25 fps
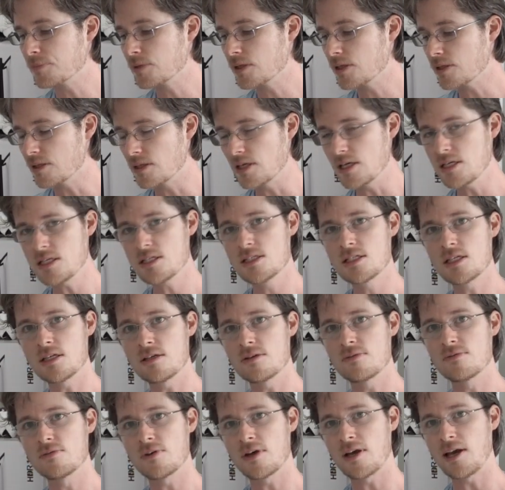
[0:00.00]
these
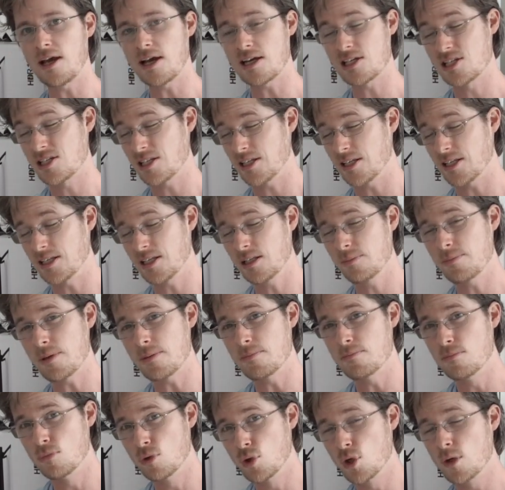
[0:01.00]
give actually a little bit
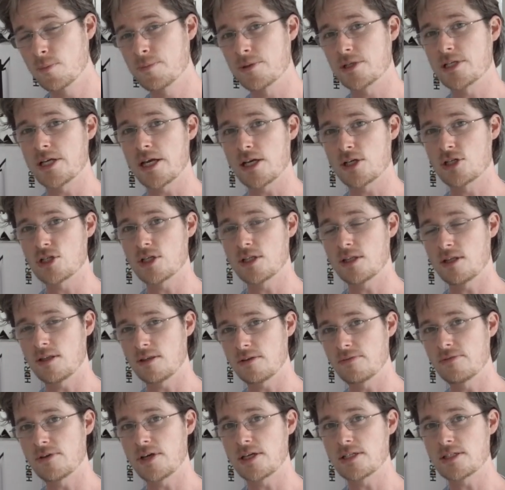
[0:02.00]
more protection than
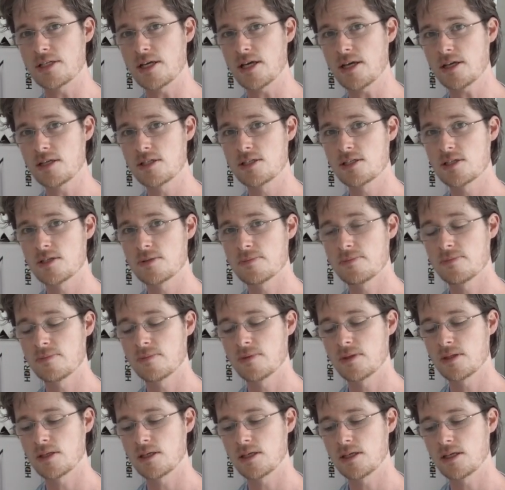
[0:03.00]
the Fairtex,
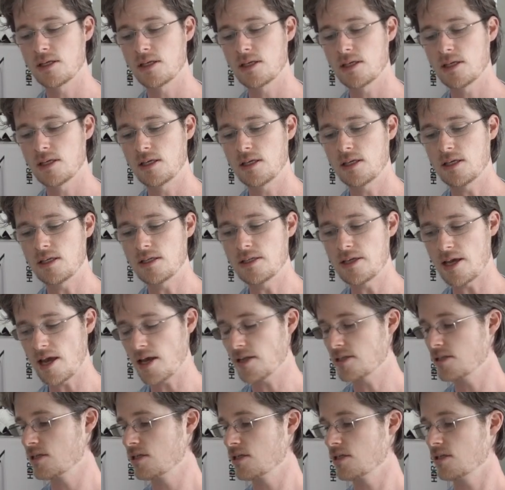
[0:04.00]

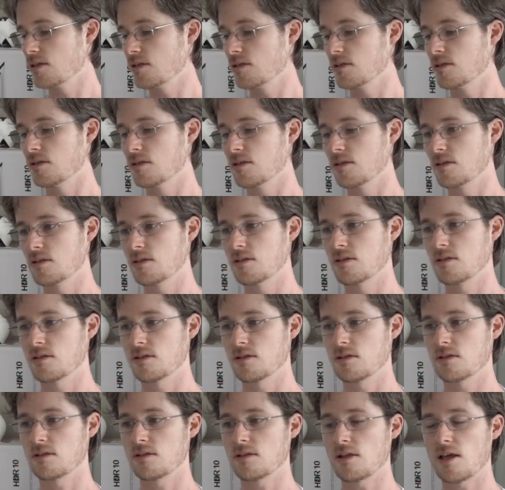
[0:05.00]
yet
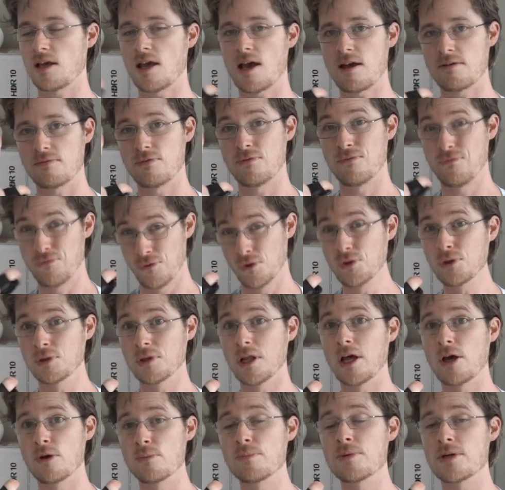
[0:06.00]
they have
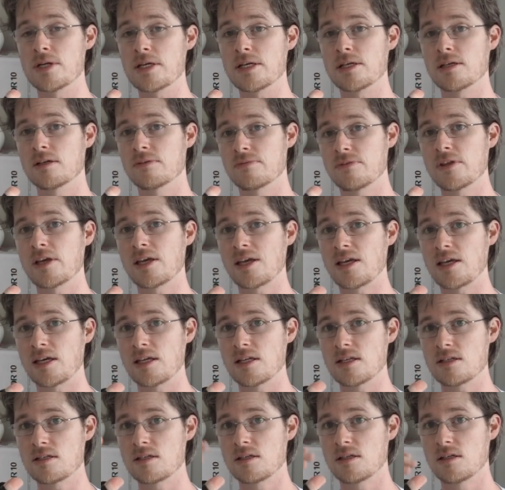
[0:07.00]
full opening of the
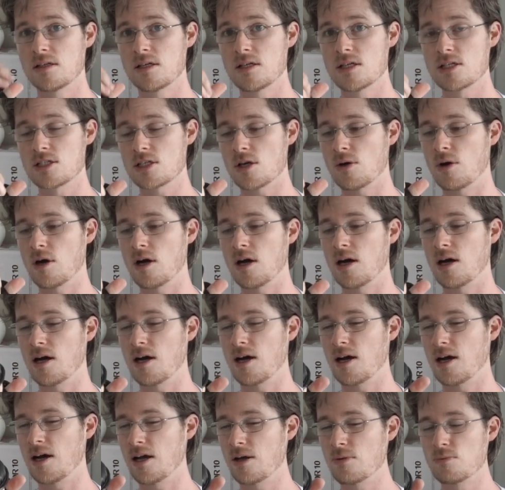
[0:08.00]
hand. So
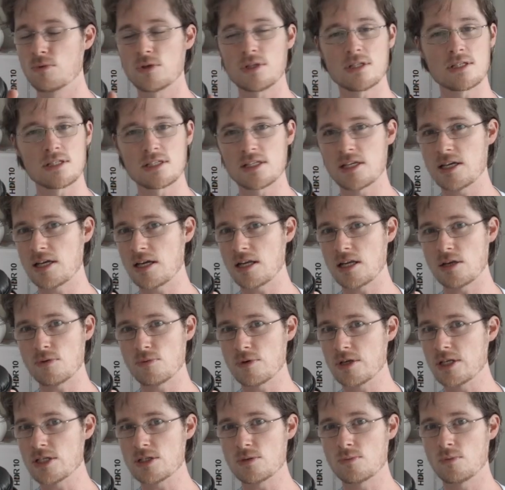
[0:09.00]
I wouldn't see any
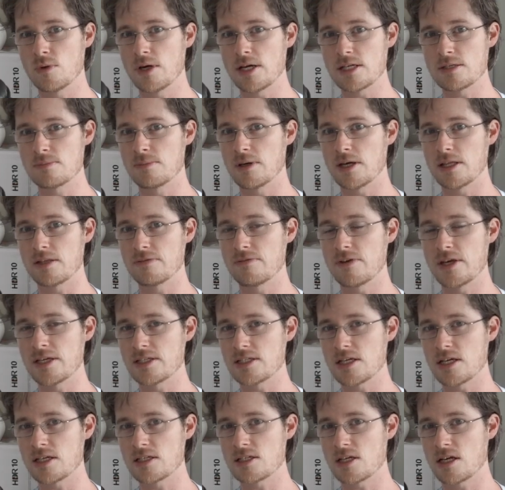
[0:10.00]
reason why to buy the
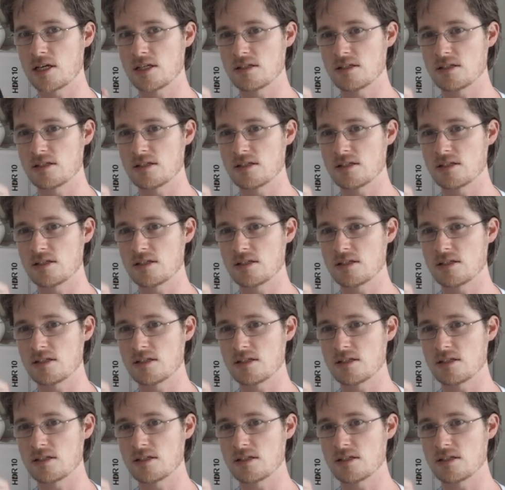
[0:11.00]
Fairtex.